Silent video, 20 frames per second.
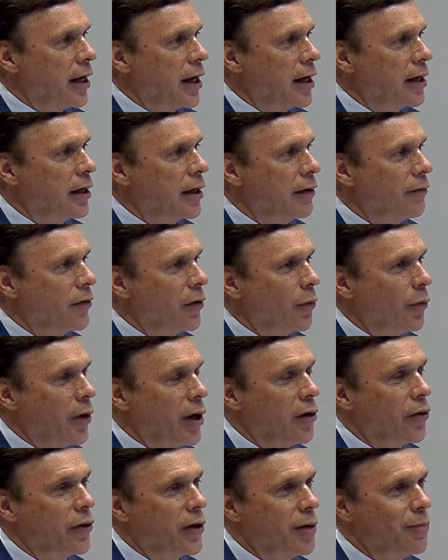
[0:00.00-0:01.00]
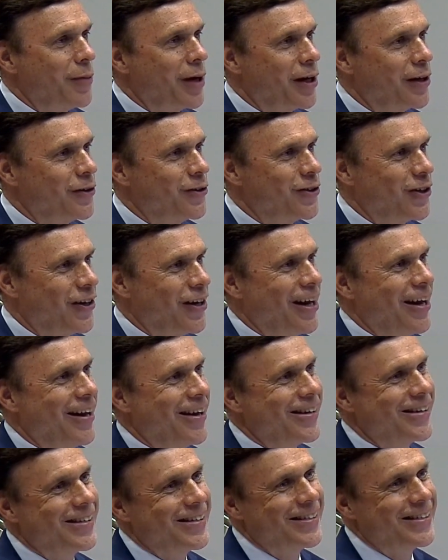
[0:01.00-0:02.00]
any of the wealthy men
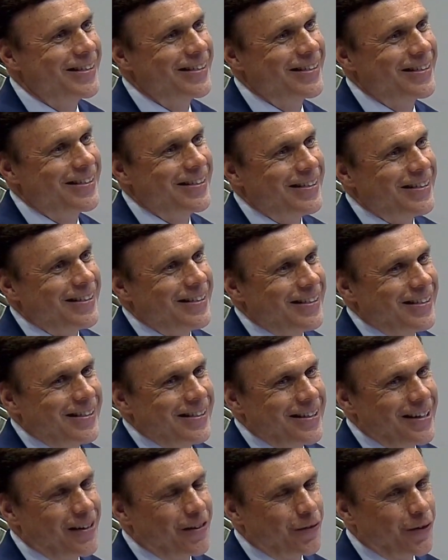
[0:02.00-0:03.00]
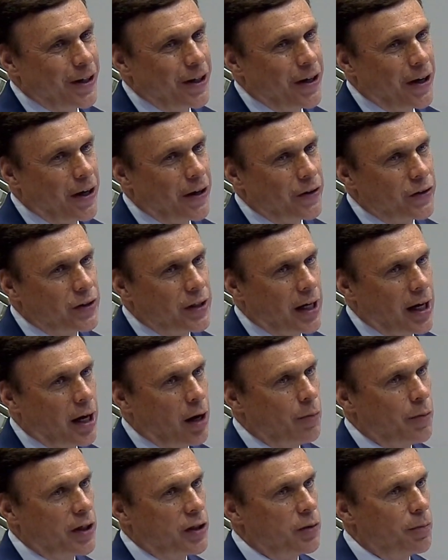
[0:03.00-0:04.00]
today in regards to how
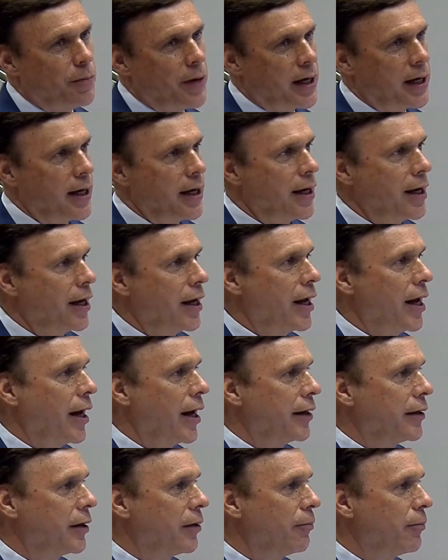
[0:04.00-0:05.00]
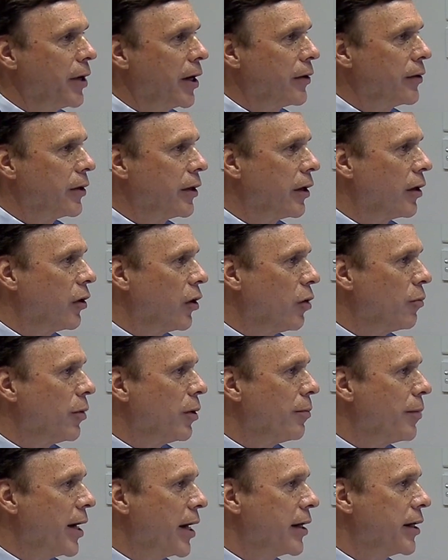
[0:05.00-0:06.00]
much money he had compared to the global
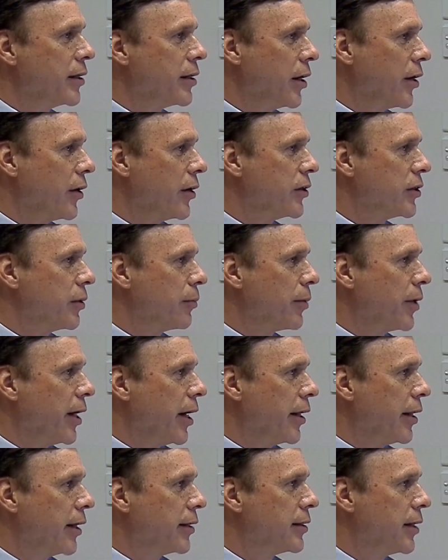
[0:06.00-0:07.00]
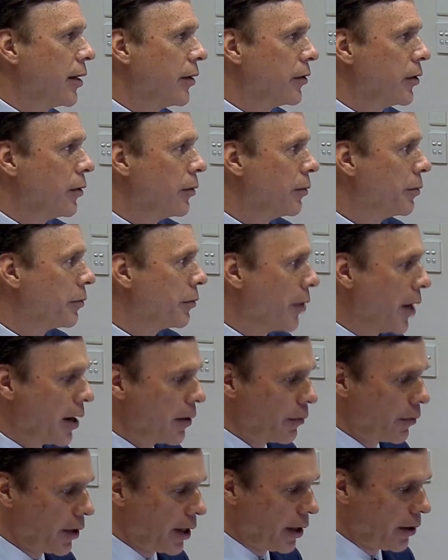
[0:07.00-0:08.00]
monetary supply. That's how you rate
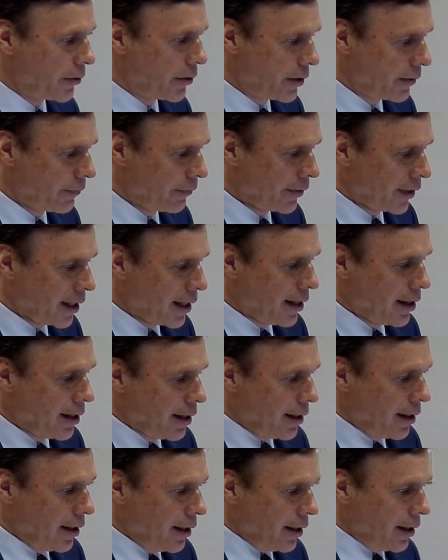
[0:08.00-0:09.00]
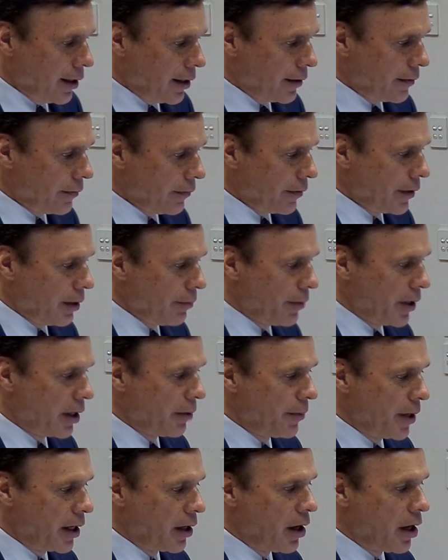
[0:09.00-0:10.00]
wealth. But
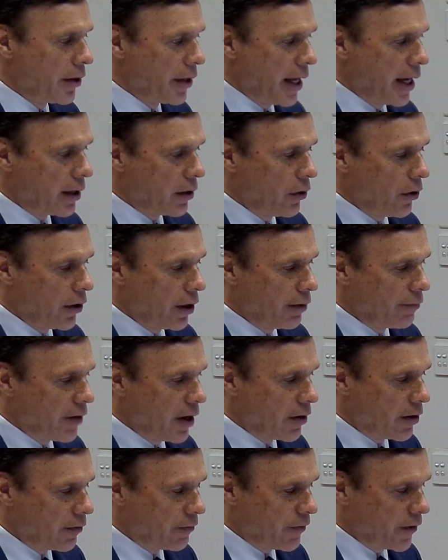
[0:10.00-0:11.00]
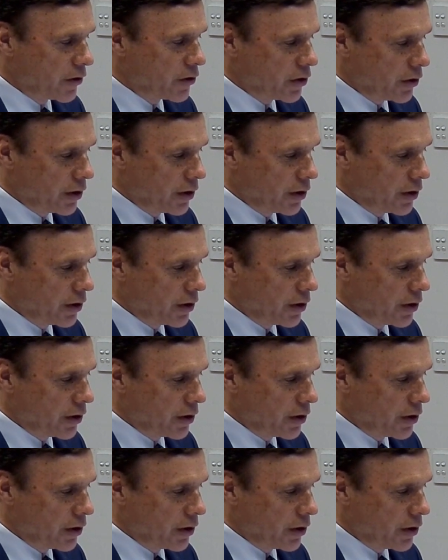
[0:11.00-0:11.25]
amid all that glory of artificial